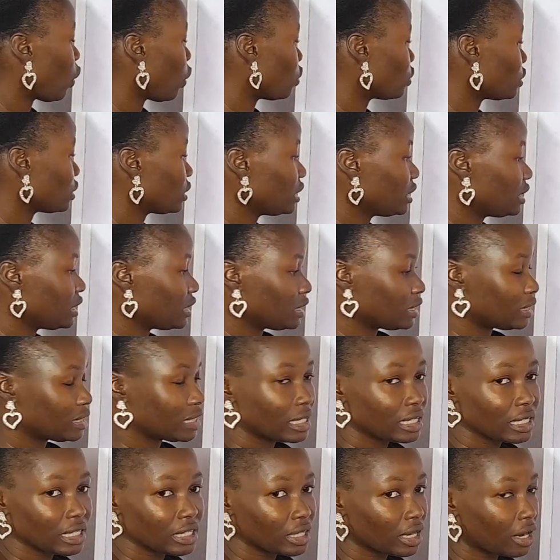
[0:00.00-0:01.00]
cost, this is
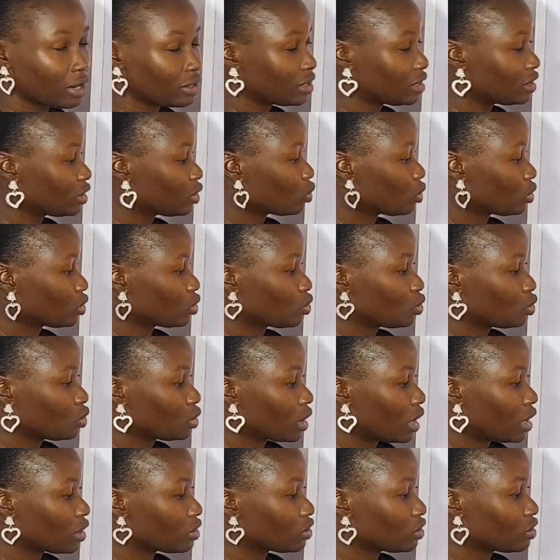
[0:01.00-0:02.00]
daily now, this is
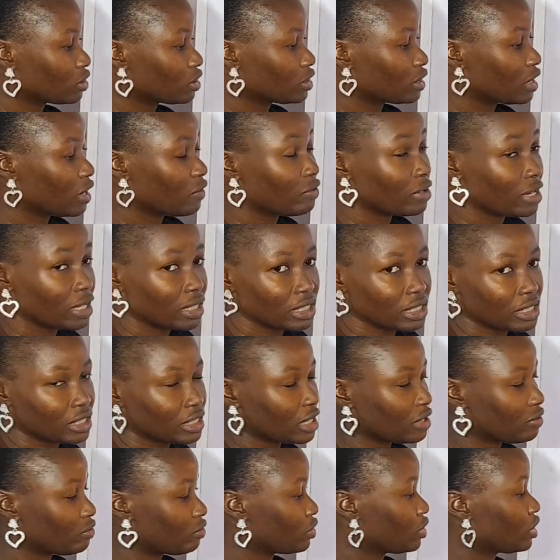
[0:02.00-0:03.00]

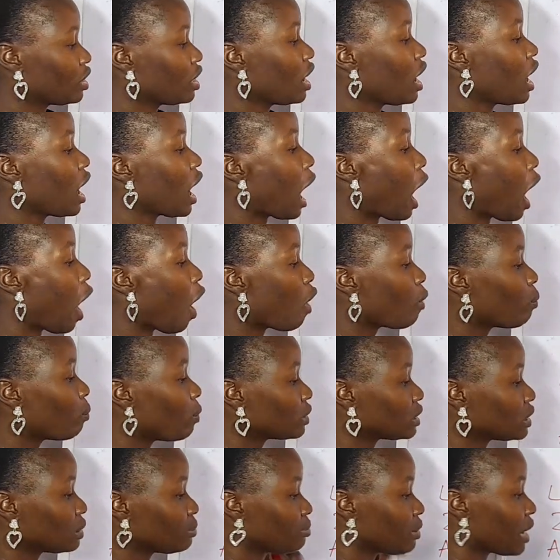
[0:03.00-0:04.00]
2,787. I'll
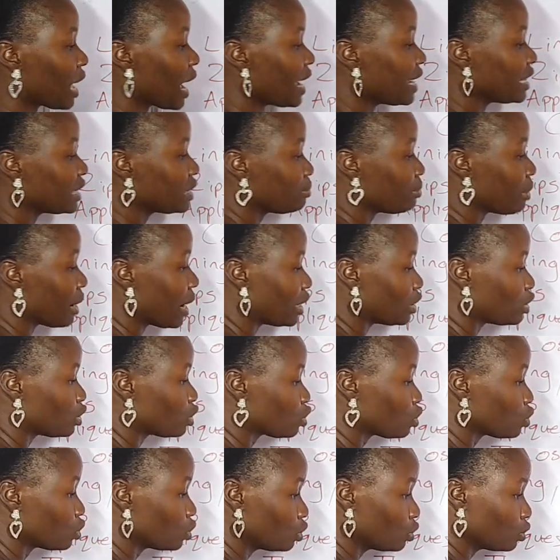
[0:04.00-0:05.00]
multiply it by
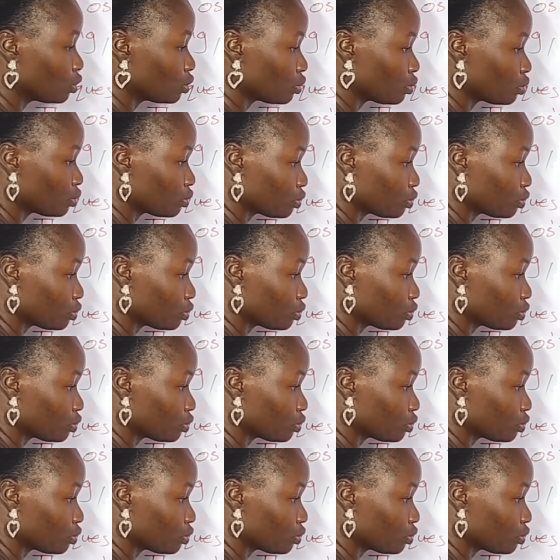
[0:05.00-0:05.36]
2.